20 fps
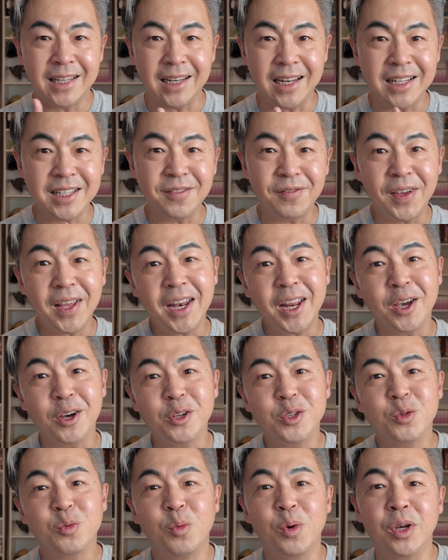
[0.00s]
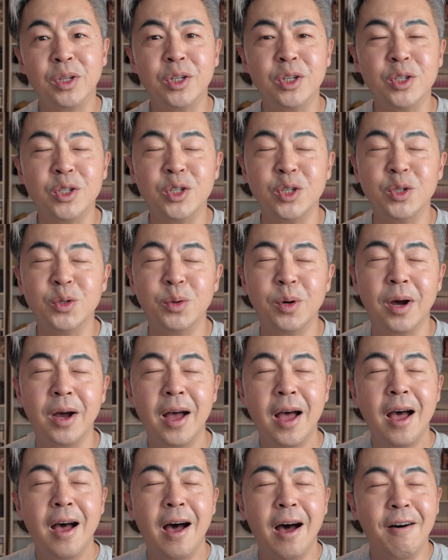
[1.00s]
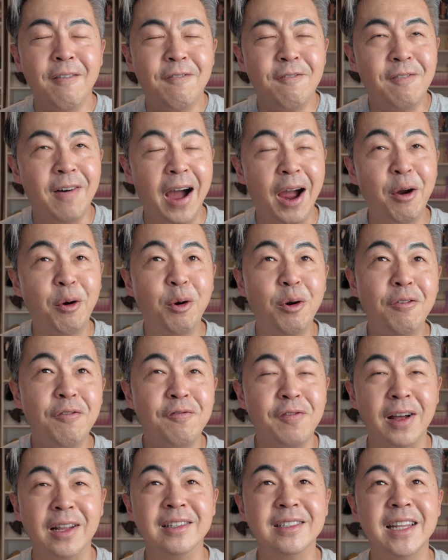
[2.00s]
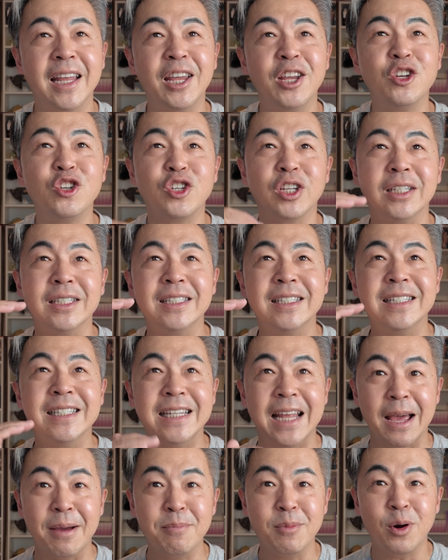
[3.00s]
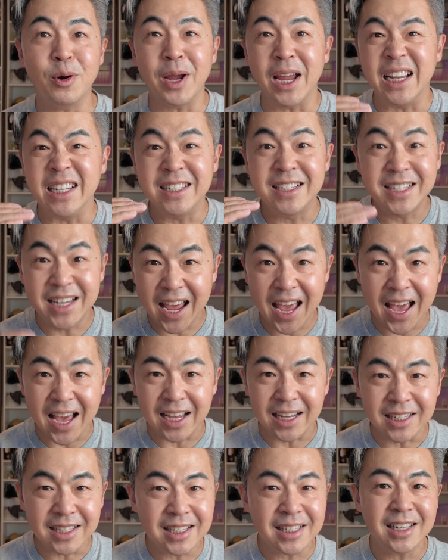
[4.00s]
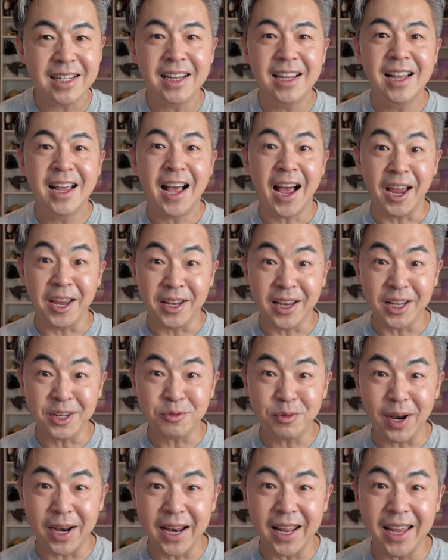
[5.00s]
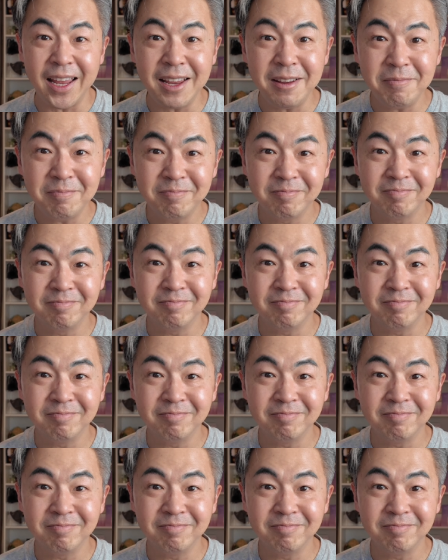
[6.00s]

today's videos, we're gonna do a, a viral foundation demo and test. Are you guys ready?